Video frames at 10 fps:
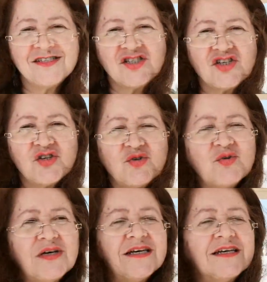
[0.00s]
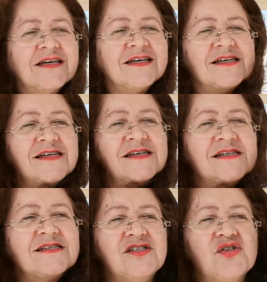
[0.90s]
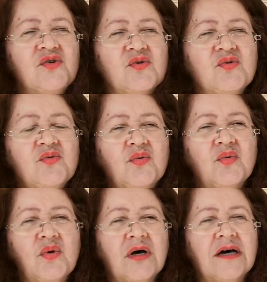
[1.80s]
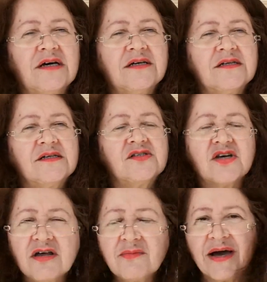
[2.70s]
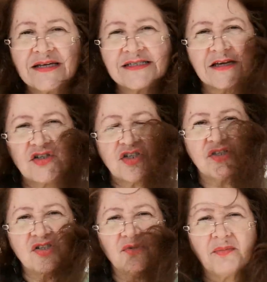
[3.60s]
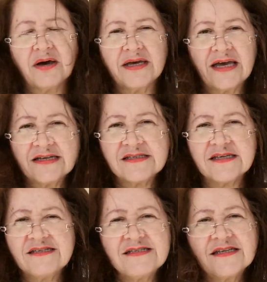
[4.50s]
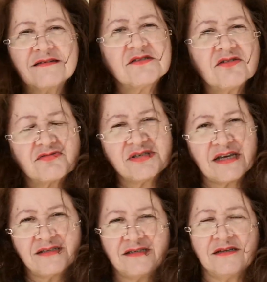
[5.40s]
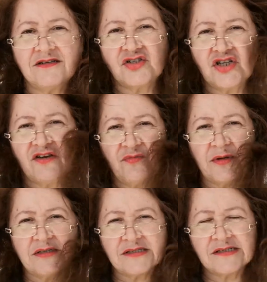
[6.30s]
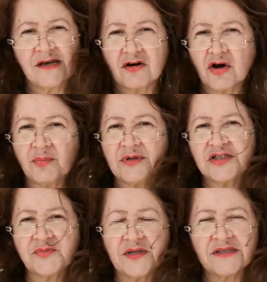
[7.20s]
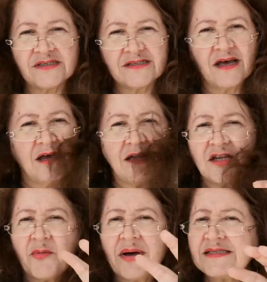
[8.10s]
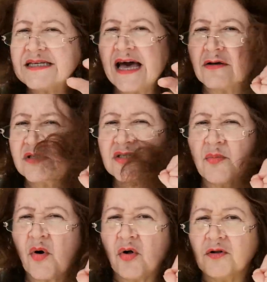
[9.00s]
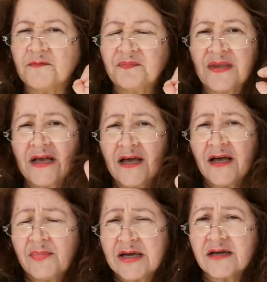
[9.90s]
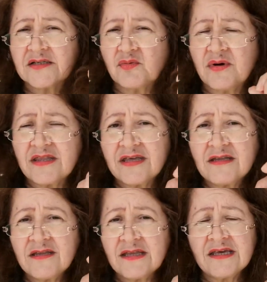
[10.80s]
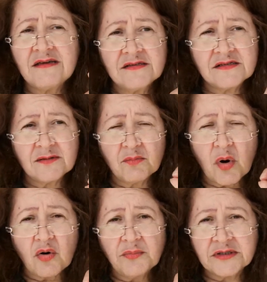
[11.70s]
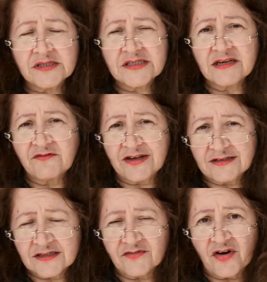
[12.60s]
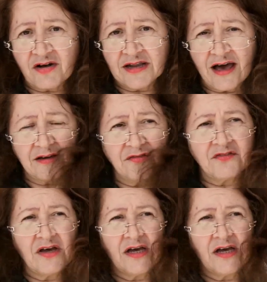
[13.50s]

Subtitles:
2, to turn my attention to my existing successes and achievements, accomplishments, no matter how small, because within these moments and events of our life,